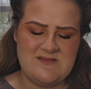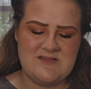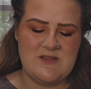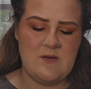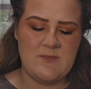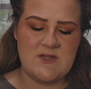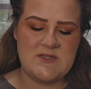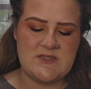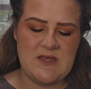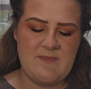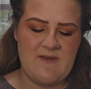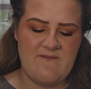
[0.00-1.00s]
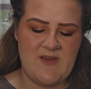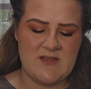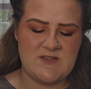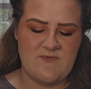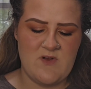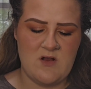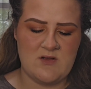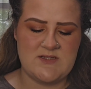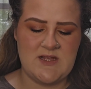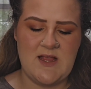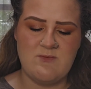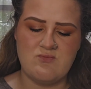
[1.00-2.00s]
so I'm gonna set my face first,
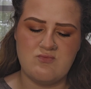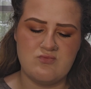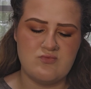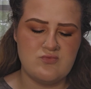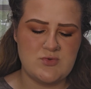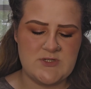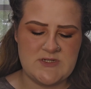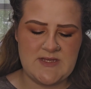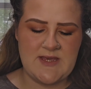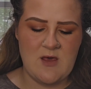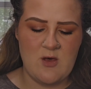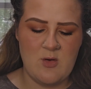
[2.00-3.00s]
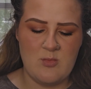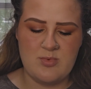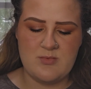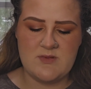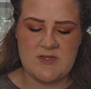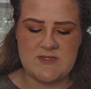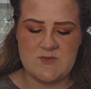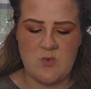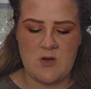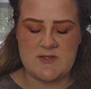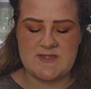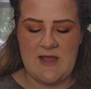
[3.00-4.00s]
and I really hope this
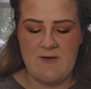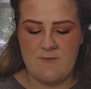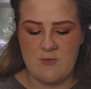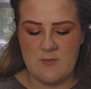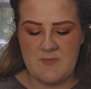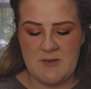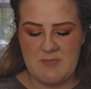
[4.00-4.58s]
works out for me.